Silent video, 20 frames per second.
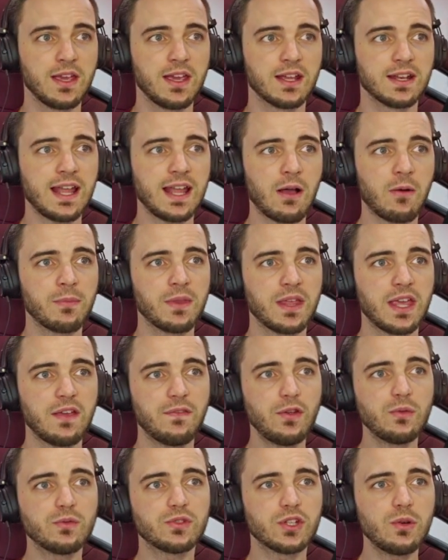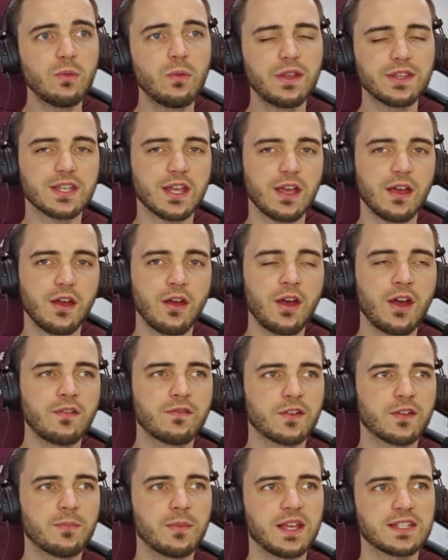Now, if you do want to earn
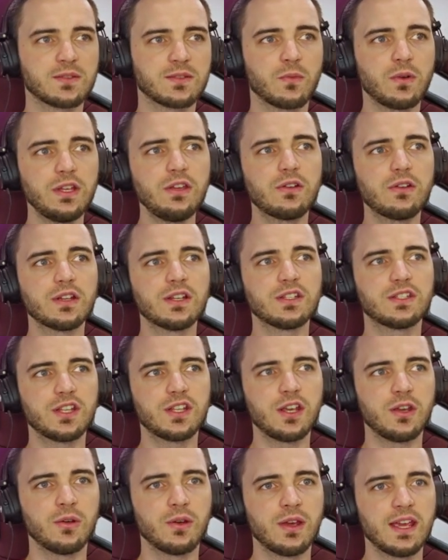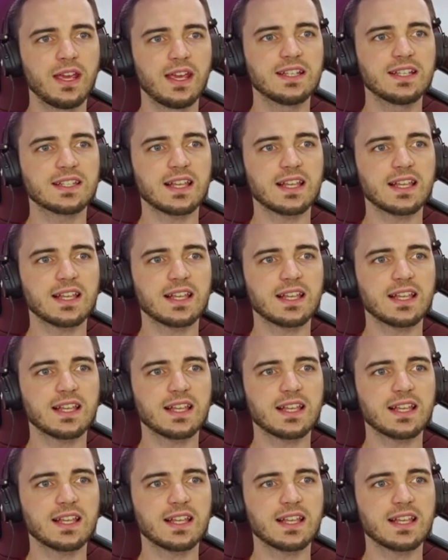from this, what you can do is